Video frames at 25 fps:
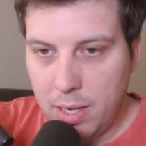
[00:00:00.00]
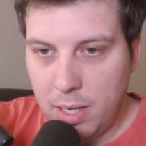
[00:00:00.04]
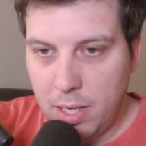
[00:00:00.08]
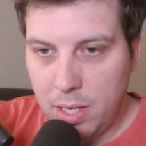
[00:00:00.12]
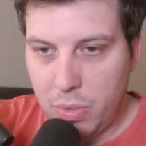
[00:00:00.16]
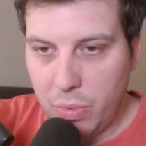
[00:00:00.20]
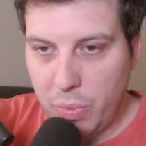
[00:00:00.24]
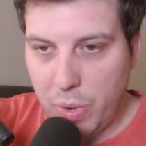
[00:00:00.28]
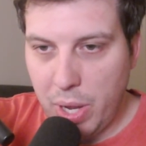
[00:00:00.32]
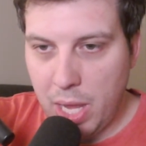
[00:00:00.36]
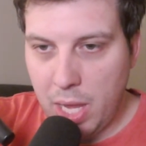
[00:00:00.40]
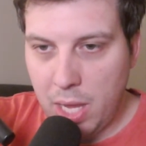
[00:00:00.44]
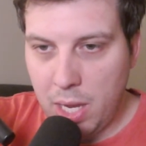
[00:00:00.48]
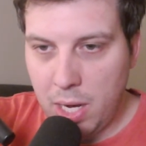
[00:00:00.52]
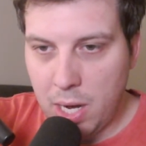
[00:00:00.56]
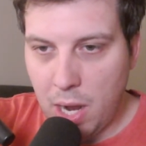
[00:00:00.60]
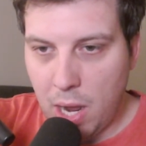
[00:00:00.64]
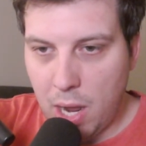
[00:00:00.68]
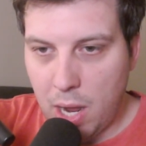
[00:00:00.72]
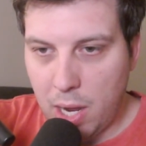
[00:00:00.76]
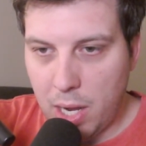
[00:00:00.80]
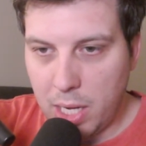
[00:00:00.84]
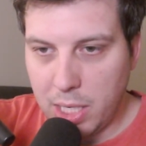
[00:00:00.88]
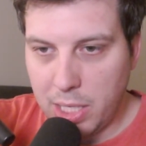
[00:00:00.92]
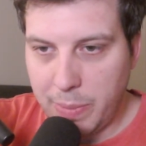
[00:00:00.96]
Dwayne
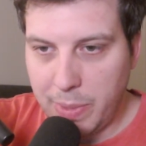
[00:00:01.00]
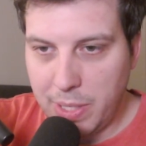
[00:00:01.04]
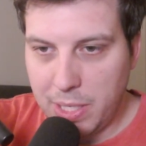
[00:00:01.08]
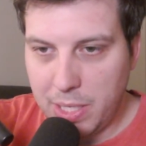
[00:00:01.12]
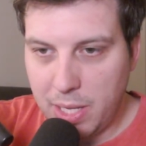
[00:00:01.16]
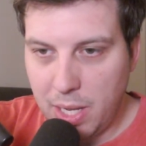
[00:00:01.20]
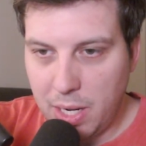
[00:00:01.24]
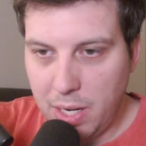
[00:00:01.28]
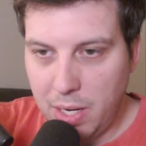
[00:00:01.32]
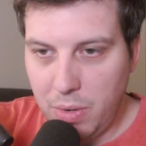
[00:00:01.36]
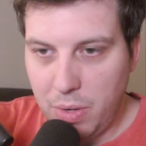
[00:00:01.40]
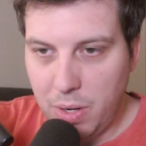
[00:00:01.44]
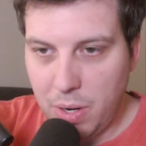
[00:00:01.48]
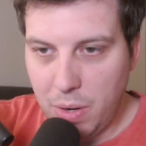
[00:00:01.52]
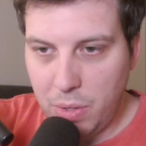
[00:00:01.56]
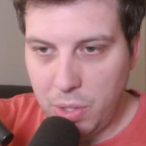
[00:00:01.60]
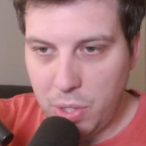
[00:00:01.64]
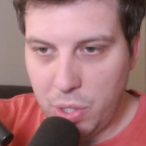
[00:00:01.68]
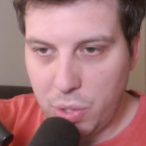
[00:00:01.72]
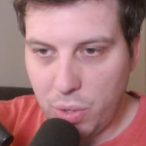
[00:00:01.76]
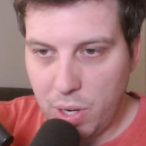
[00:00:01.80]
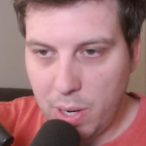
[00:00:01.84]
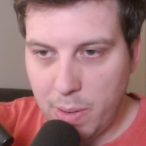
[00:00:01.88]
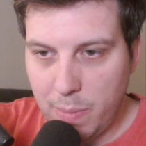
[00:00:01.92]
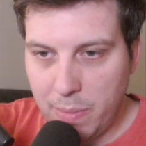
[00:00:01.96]
Osmond said,
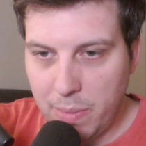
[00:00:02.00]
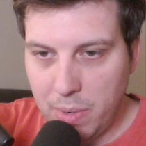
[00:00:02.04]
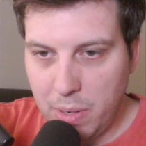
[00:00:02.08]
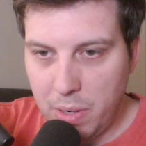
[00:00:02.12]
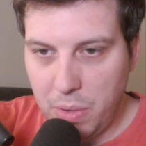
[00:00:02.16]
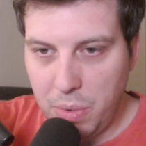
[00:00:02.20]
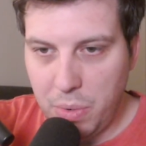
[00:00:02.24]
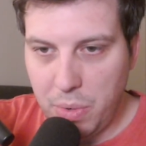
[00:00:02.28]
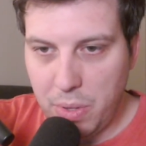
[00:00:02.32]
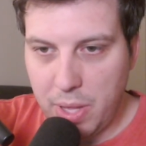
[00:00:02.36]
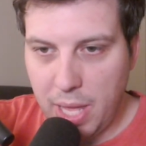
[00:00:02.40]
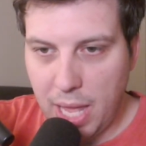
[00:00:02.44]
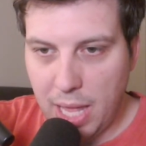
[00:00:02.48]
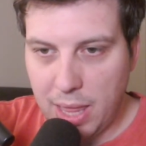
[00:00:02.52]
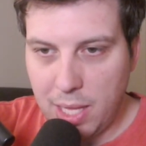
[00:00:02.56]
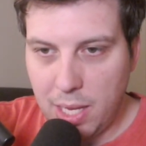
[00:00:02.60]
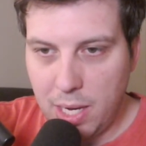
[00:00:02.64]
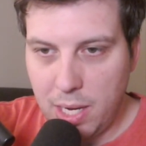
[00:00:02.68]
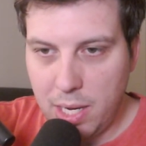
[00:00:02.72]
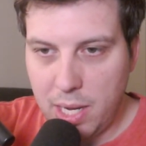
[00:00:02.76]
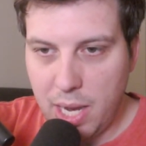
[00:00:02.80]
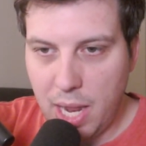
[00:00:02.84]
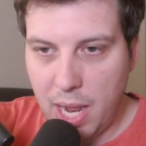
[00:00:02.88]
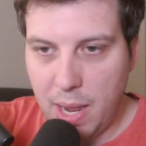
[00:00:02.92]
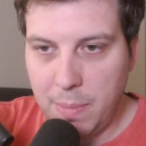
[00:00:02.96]
Trump knew that the
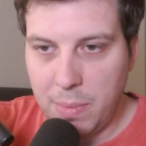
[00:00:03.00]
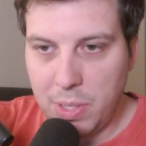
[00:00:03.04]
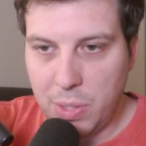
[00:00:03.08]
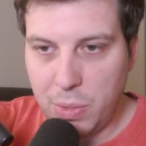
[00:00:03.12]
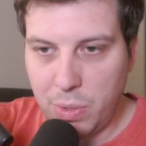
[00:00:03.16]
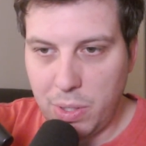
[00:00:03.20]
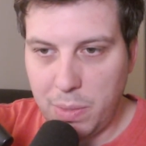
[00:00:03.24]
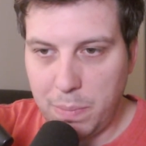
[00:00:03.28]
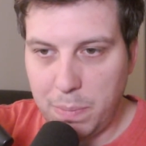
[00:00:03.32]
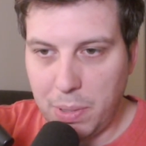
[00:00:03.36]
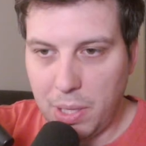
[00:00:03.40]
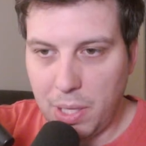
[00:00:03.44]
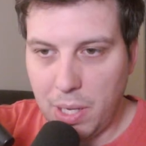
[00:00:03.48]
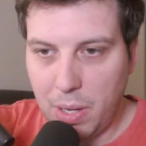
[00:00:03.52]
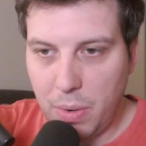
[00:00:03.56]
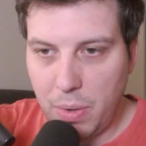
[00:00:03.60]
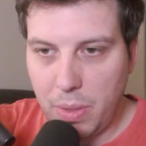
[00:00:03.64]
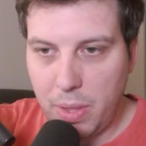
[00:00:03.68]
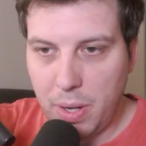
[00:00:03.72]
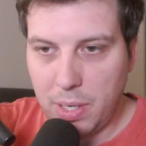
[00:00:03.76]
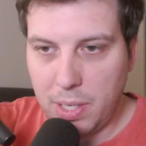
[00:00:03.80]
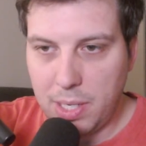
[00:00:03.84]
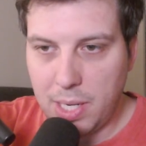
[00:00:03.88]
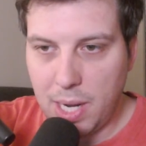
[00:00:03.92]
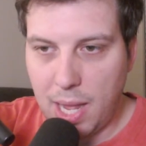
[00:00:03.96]
Dems would blow
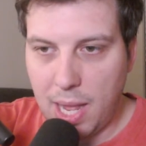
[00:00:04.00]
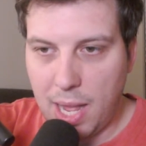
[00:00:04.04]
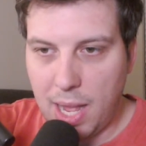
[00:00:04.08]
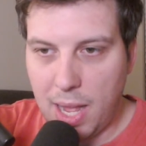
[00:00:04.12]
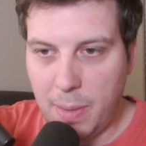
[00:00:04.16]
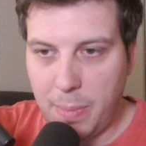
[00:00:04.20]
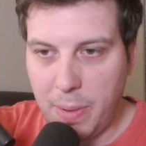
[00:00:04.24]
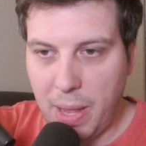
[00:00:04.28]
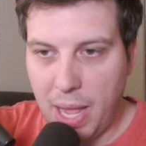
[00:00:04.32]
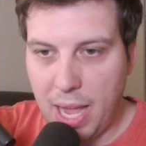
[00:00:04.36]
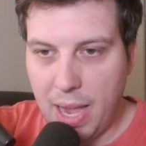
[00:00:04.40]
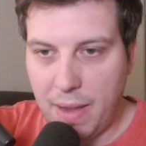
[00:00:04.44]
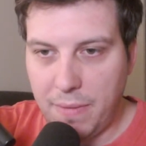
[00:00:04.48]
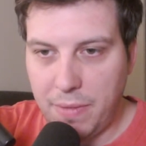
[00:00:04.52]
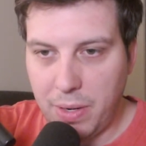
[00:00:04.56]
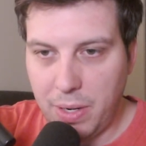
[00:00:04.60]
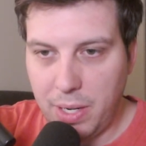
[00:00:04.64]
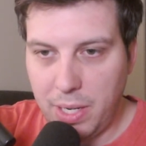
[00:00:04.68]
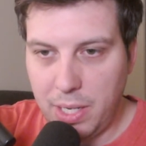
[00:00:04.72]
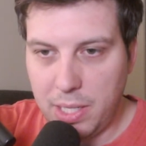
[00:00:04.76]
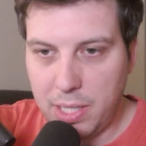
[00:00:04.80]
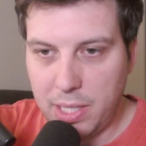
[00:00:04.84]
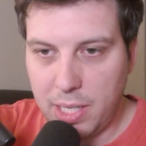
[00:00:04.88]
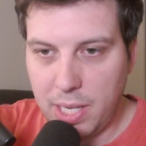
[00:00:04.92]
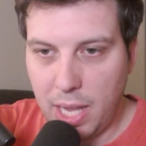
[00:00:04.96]
their top after
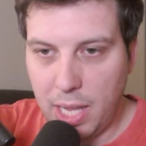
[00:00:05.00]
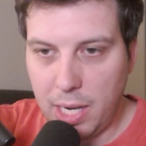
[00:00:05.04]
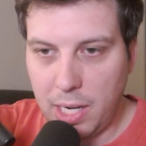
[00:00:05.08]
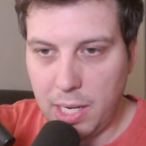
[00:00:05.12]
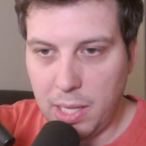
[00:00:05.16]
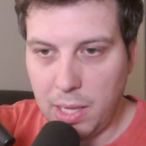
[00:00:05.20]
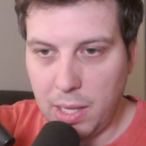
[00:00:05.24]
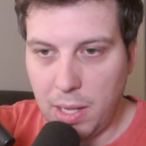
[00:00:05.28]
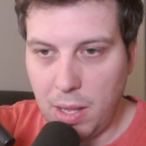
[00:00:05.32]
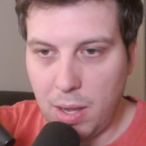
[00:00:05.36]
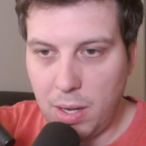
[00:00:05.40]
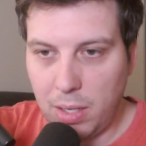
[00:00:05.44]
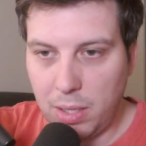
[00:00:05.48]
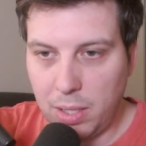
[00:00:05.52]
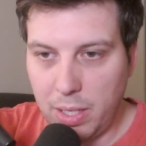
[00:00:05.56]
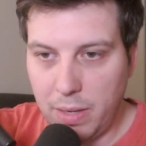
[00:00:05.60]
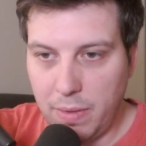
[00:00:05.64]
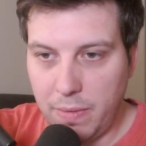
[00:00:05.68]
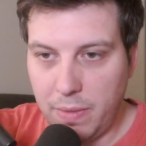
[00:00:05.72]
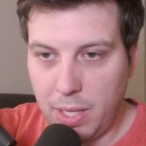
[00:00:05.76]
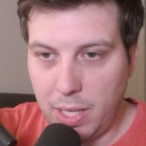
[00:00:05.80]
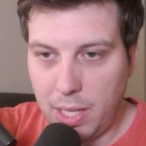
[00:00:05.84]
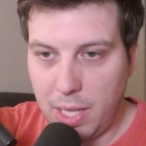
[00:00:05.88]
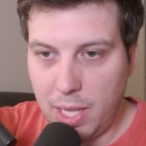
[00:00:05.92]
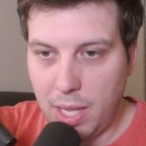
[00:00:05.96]
he said, long live
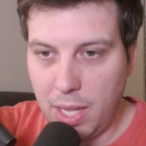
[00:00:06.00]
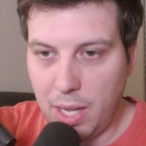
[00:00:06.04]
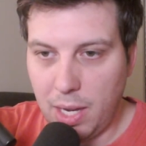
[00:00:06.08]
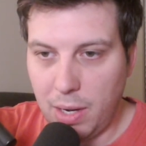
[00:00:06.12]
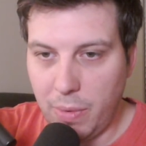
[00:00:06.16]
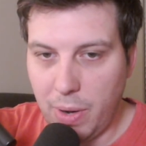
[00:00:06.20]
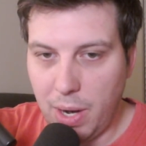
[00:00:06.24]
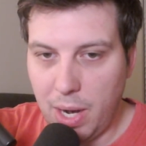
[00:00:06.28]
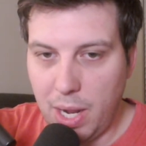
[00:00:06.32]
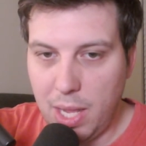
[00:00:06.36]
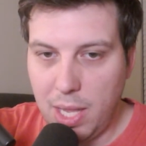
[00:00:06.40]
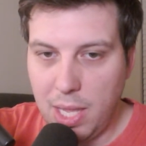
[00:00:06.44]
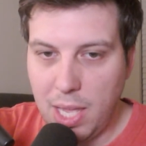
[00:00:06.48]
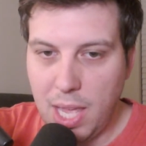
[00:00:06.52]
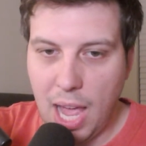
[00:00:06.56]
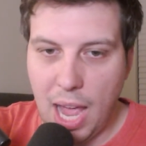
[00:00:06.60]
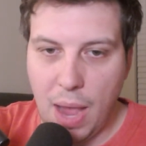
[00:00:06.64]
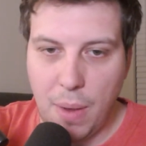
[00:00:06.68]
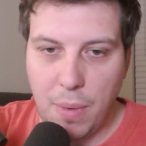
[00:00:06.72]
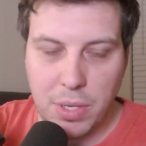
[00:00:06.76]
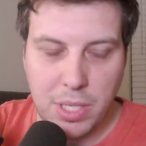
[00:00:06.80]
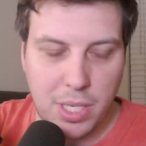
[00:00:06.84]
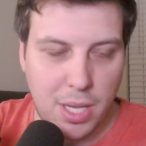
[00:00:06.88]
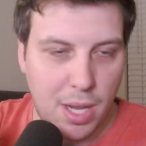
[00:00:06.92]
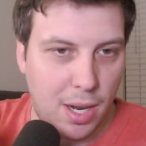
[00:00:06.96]
the king, right? Yeah, I
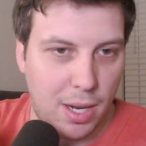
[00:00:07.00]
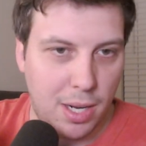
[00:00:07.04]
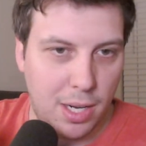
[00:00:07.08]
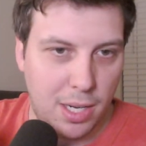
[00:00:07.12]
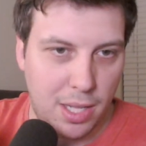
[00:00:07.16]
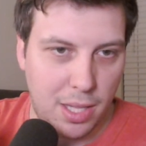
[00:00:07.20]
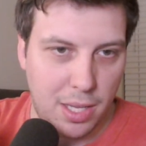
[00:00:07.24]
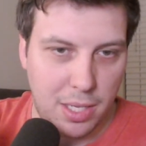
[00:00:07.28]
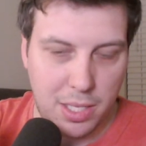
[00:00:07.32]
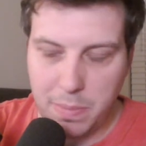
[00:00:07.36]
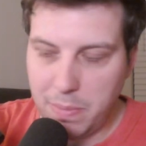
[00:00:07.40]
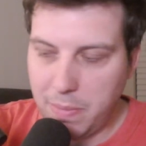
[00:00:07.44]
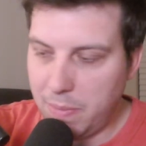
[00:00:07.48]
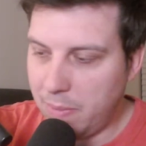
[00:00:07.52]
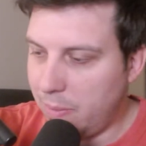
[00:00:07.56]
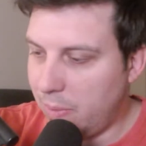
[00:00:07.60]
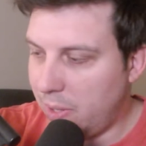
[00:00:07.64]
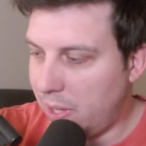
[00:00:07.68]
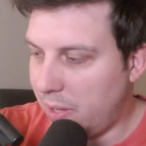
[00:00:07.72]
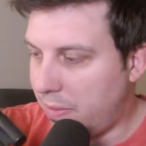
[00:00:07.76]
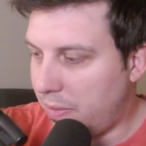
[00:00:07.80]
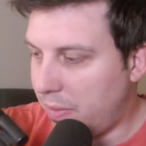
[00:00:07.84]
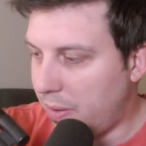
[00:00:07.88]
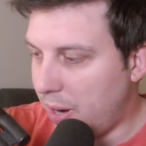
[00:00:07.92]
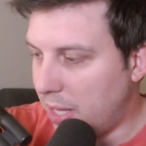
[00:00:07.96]
was talking to this with
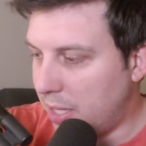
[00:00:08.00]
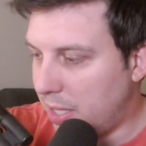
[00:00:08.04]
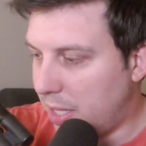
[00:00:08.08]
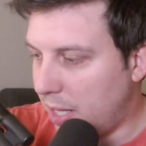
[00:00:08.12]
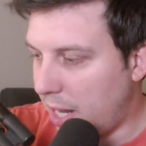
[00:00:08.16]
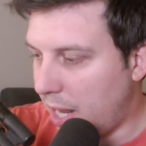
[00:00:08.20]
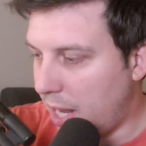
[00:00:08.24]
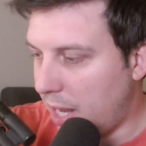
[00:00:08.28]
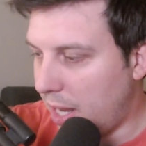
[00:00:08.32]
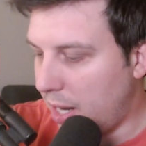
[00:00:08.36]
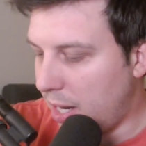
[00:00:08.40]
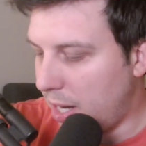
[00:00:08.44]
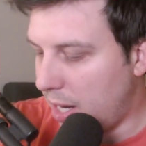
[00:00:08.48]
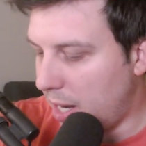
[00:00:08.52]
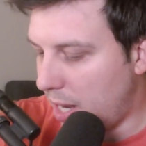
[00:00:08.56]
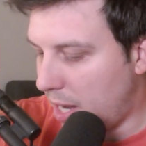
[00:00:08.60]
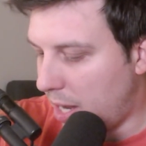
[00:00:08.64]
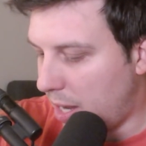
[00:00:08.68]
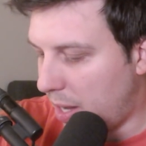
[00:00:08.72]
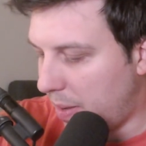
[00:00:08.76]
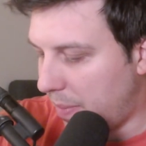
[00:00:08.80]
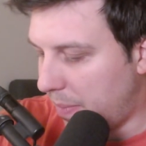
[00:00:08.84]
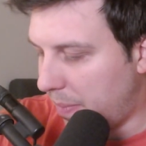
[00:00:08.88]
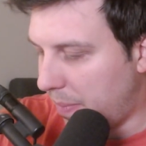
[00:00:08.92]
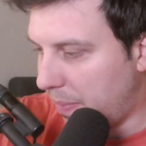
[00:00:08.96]
a friend today,
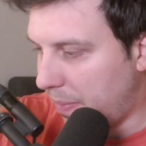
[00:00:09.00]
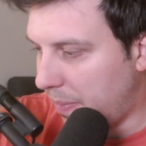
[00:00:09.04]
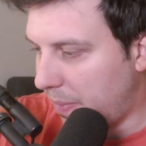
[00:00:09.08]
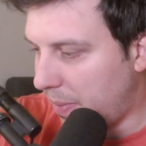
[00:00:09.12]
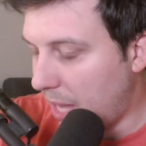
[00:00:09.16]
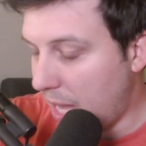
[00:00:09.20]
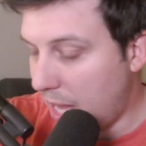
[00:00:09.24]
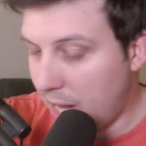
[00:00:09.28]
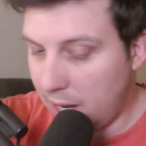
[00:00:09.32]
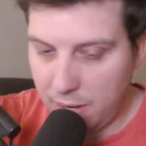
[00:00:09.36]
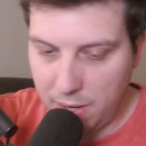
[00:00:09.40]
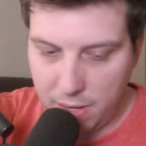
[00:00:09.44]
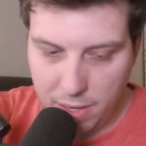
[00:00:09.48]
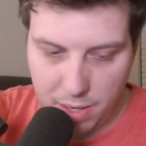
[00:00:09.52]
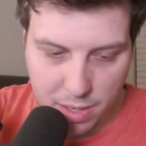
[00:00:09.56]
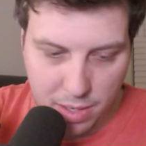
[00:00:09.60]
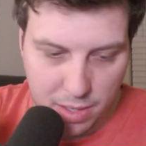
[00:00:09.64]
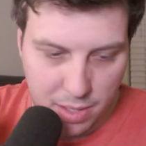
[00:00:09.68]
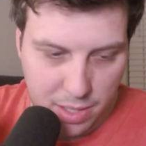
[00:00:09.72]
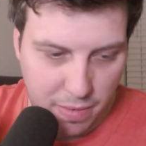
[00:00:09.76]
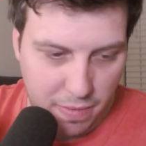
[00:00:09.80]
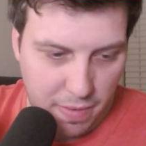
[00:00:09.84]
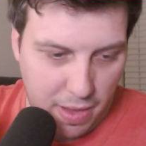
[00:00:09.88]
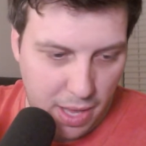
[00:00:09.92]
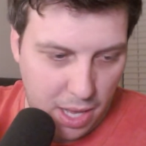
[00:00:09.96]
and
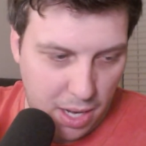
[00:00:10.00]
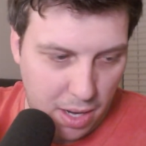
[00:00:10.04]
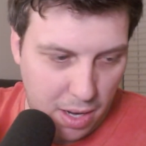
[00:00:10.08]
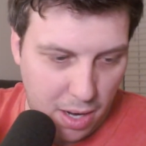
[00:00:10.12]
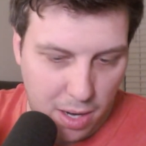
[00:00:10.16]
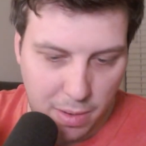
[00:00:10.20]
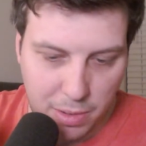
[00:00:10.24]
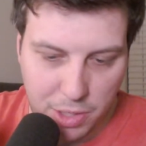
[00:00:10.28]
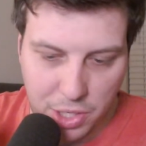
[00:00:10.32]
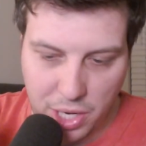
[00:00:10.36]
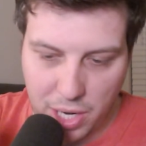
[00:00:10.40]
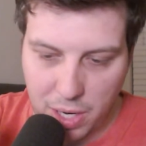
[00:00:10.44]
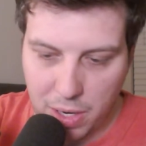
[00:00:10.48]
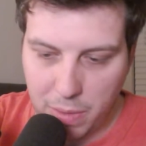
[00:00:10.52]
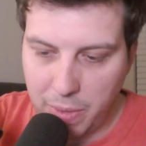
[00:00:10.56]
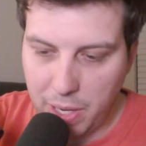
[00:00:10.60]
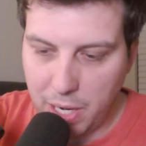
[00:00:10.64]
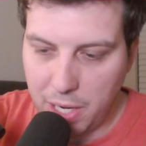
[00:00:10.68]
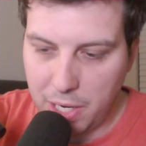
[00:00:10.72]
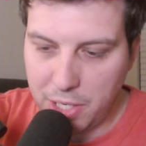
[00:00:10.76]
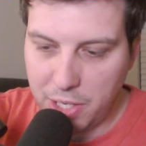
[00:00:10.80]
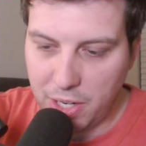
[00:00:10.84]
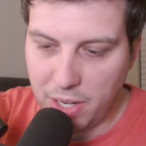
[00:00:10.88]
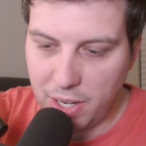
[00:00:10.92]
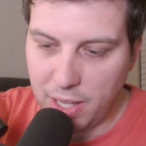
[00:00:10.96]
Savannah, our channel
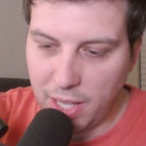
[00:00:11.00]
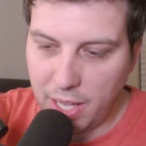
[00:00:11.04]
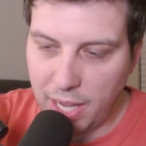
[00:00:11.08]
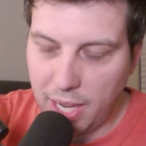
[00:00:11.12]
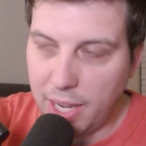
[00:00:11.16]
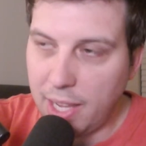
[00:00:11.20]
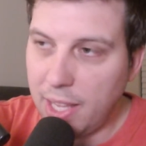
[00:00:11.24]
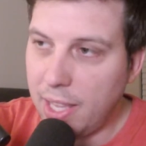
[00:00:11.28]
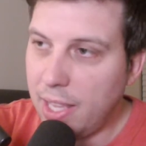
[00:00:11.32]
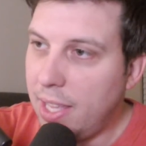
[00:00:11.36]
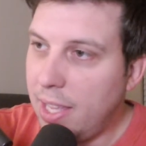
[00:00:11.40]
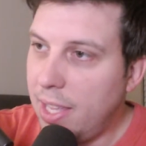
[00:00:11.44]
manager. Like,